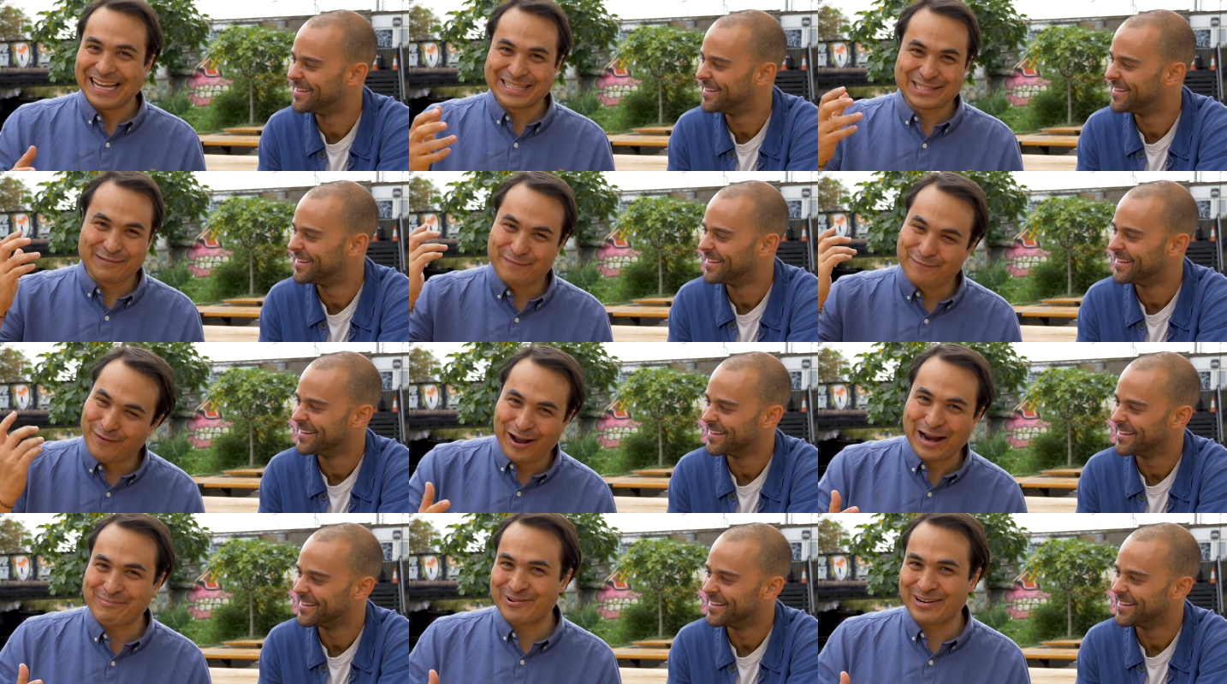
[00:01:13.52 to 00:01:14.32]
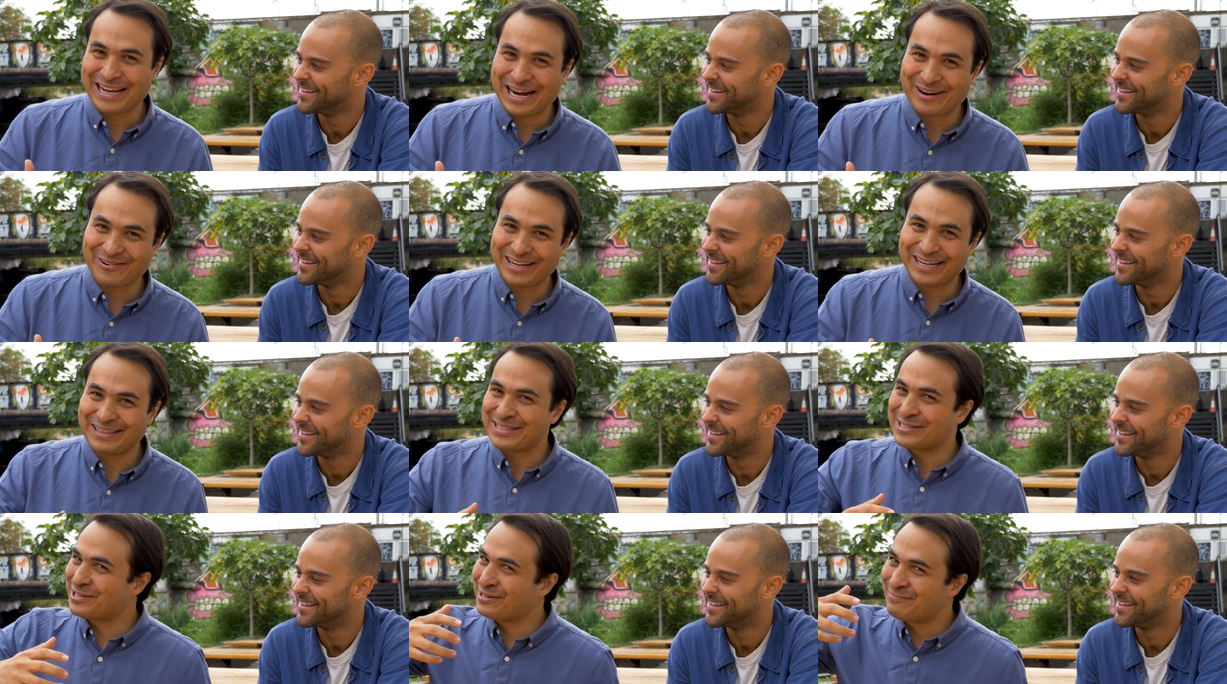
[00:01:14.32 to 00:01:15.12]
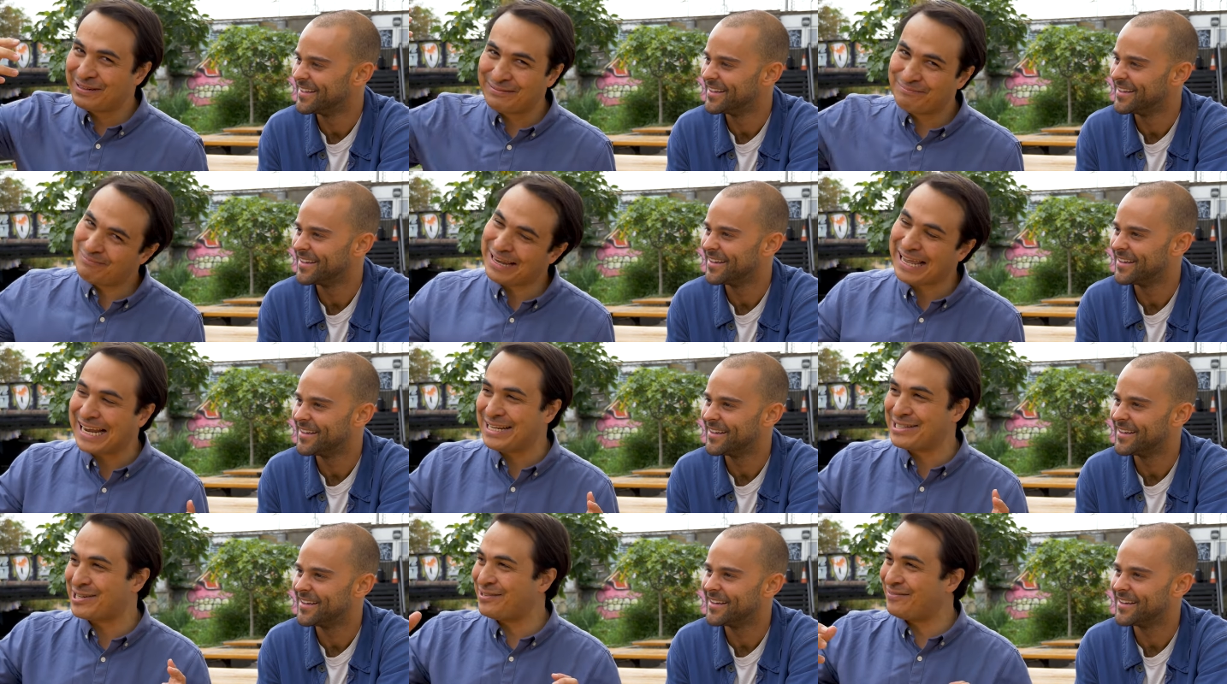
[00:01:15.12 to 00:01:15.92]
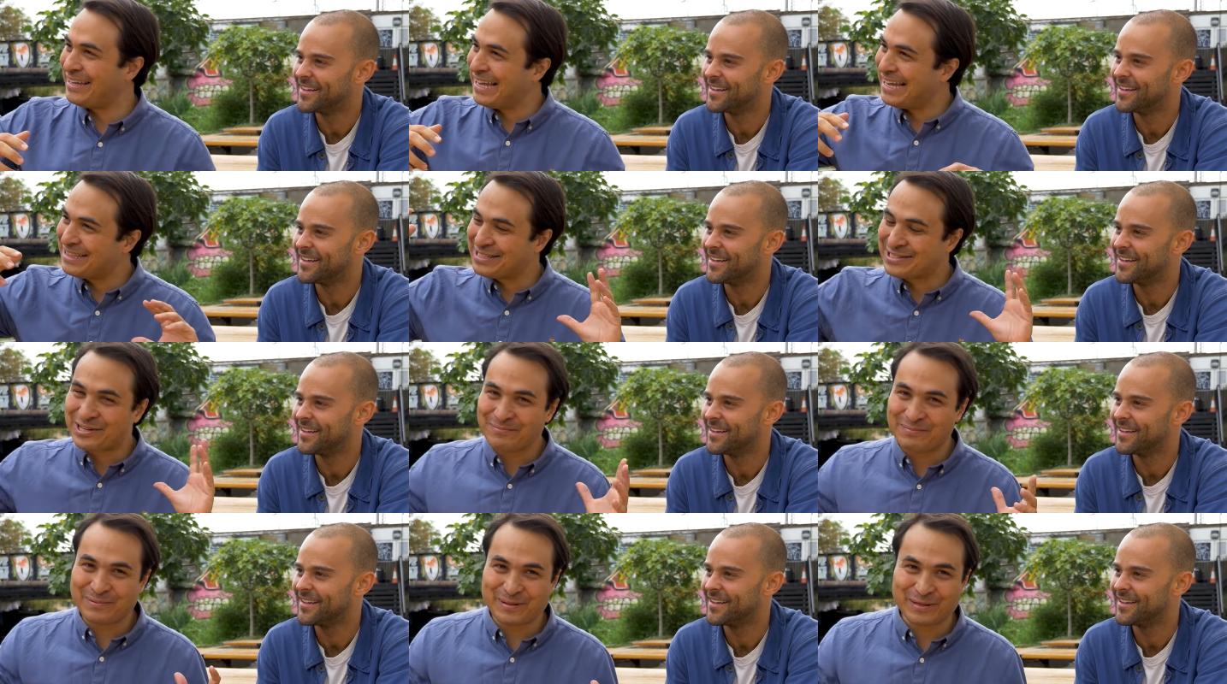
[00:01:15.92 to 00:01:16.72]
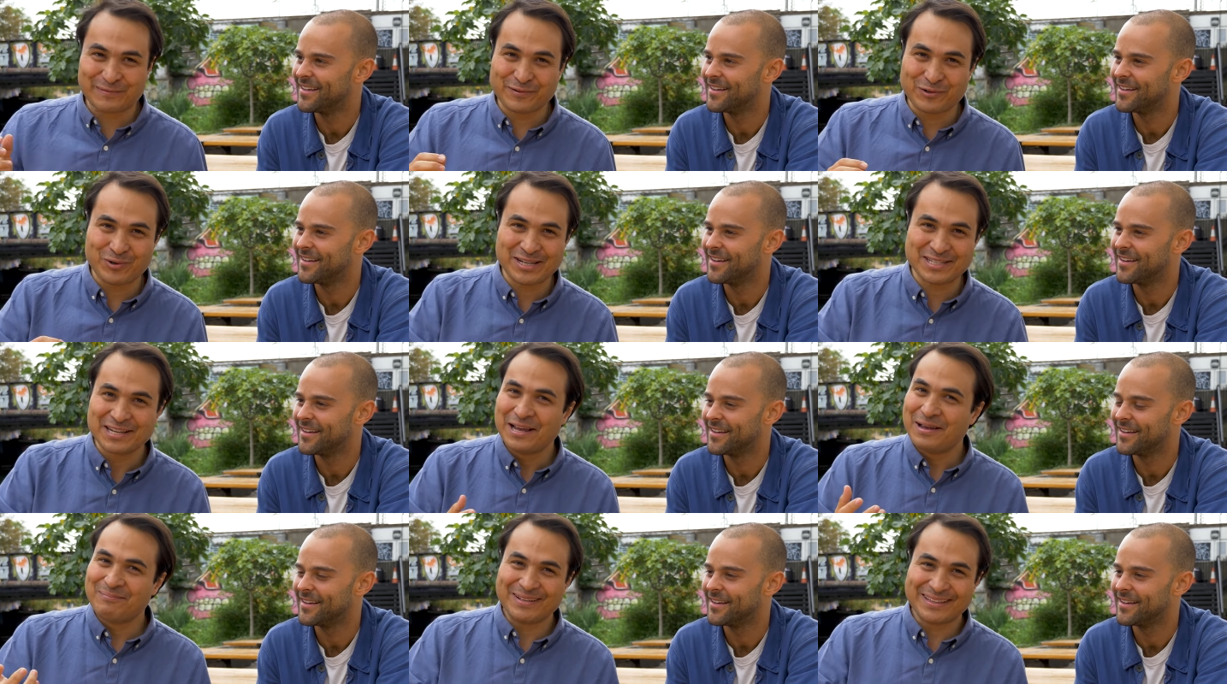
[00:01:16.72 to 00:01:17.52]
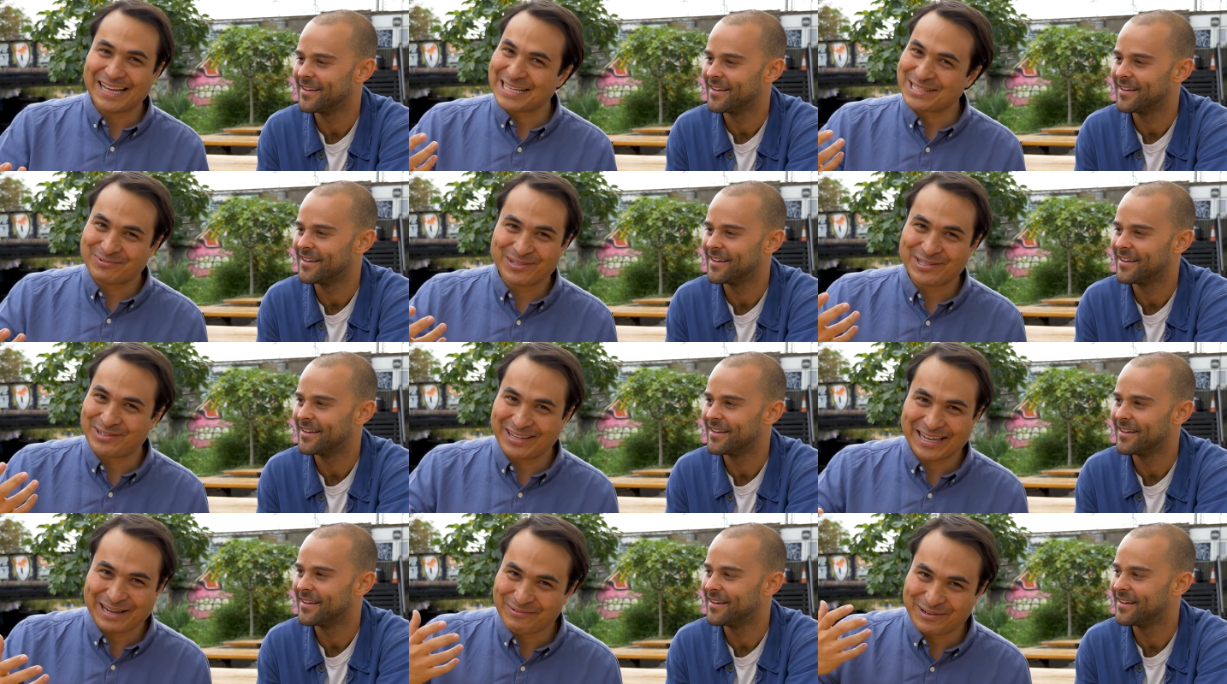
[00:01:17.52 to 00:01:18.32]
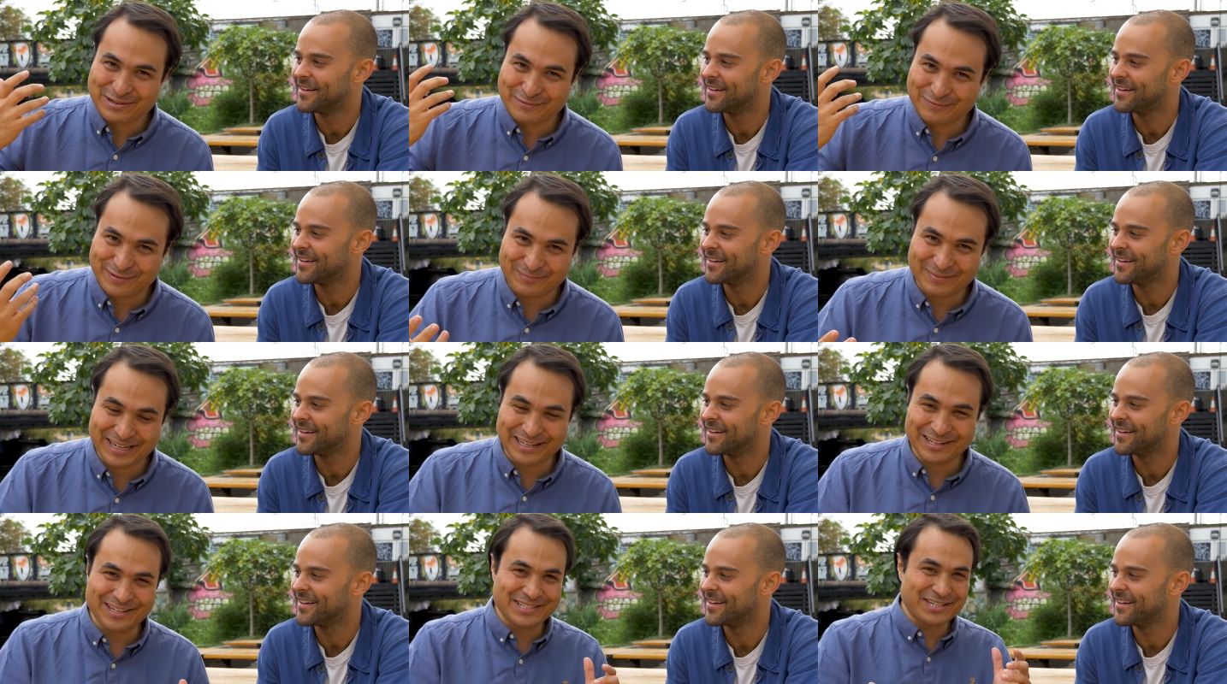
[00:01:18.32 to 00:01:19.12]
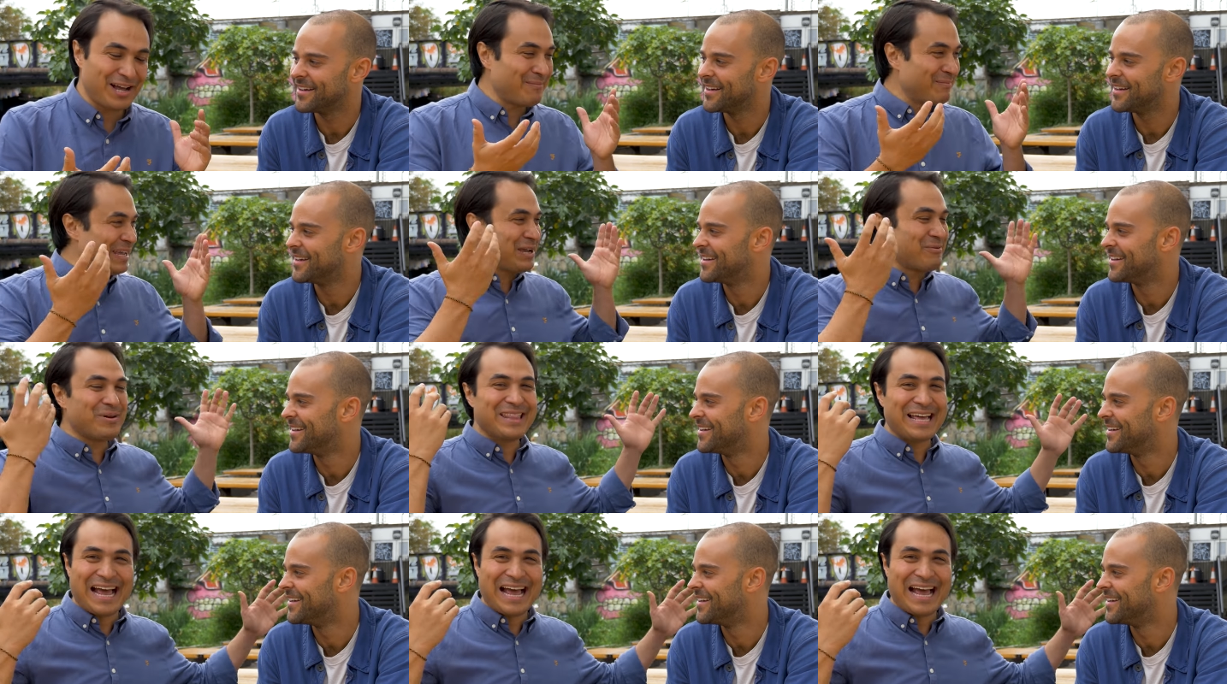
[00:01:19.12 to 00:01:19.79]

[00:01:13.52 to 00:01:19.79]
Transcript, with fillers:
Speaker 1: It's a vibrant area. There's going to be planes overhead. There's going to be a bit of noise, but that's what you get when you're filming in London. I'm here with